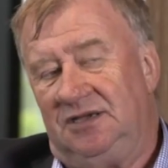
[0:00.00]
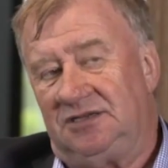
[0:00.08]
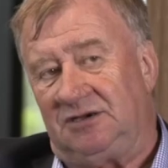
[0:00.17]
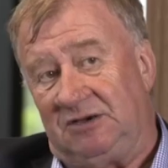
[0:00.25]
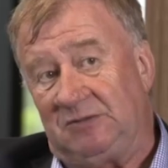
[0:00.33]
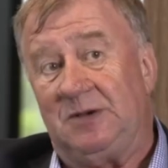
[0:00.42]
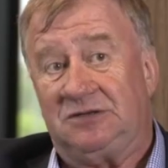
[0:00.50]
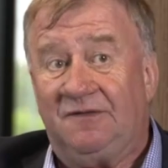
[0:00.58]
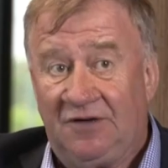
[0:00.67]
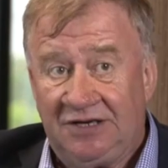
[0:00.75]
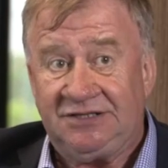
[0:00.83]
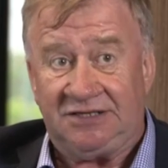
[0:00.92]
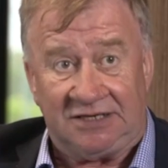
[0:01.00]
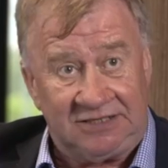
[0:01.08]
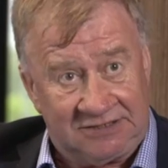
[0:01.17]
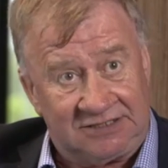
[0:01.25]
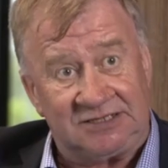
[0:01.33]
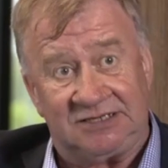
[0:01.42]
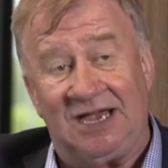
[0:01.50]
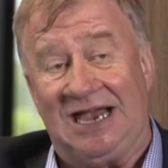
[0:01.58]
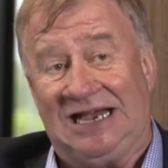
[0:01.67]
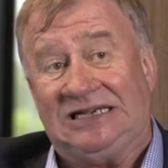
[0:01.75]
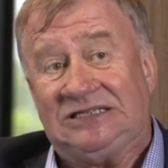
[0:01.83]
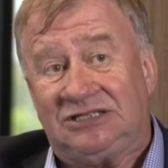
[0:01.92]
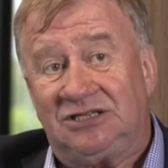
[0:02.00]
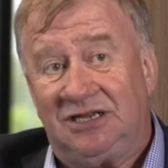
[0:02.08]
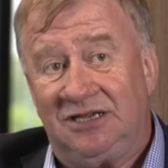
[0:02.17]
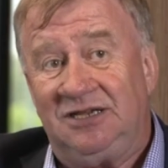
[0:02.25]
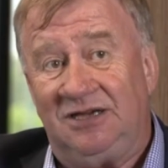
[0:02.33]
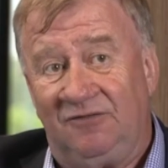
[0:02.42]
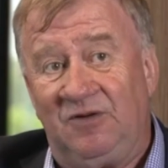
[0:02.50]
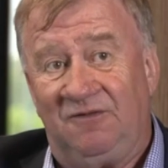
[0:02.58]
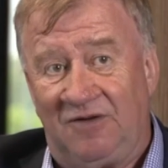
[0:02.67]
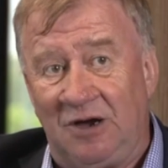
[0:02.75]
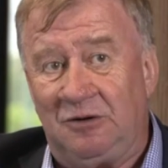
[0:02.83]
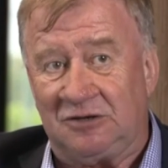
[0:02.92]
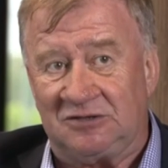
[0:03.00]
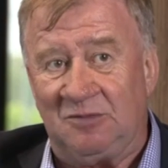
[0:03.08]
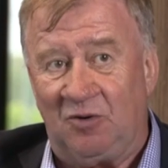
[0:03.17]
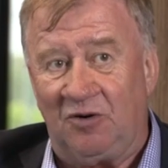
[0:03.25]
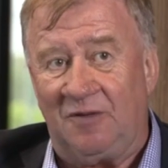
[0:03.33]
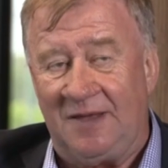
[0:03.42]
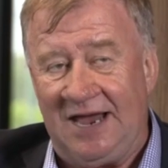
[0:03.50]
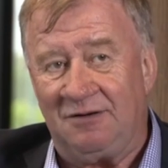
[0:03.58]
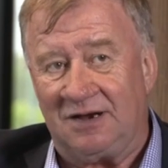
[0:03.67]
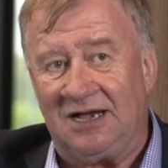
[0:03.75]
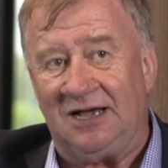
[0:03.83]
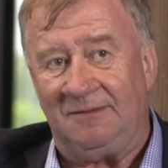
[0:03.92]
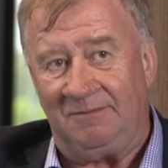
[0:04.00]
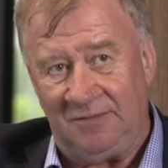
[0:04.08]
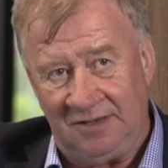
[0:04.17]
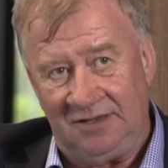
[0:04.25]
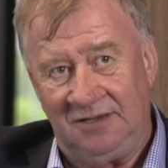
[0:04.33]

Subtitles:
So I suppose the first thing is to say, actually, if we focus more on the outcome,